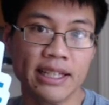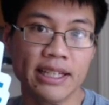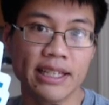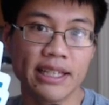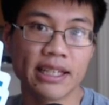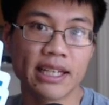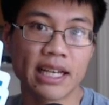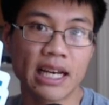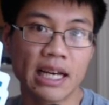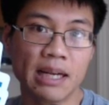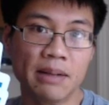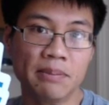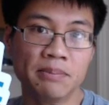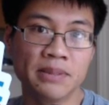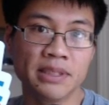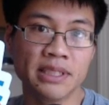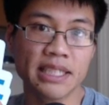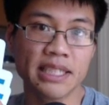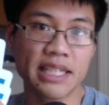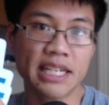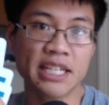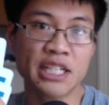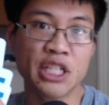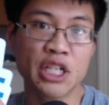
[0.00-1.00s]
comes
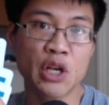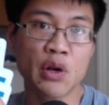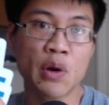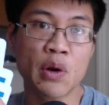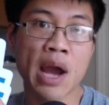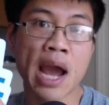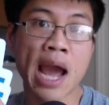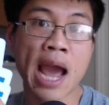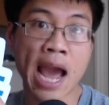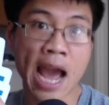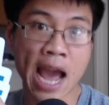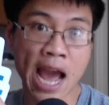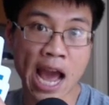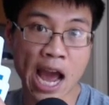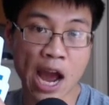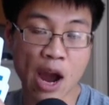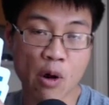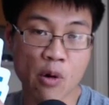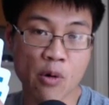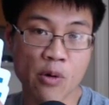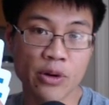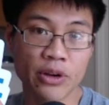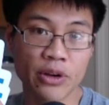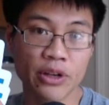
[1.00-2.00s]
into
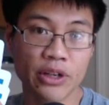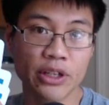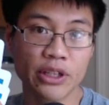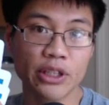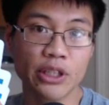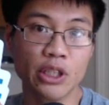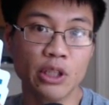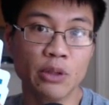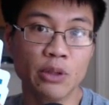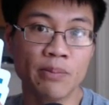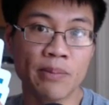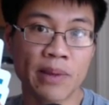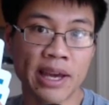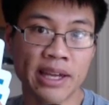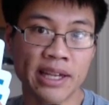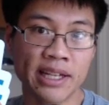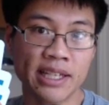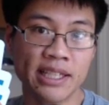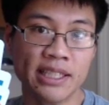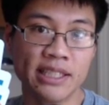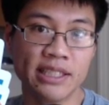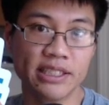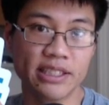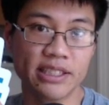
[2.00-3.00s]
how you
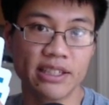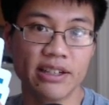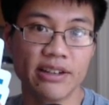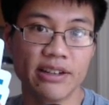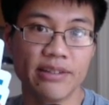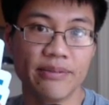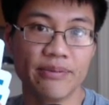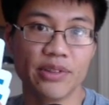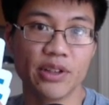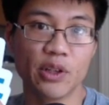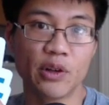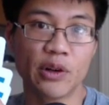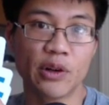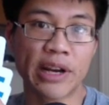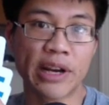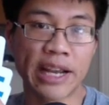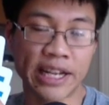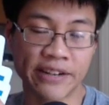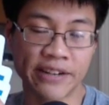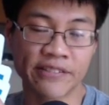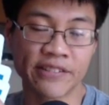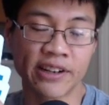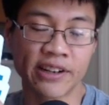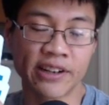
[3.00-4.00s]
manage your
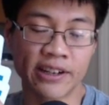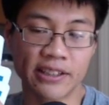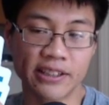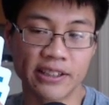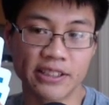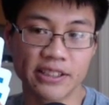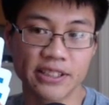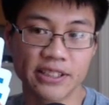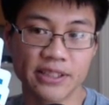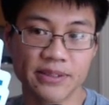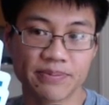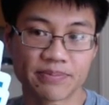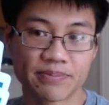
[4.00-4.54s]
hand of cards.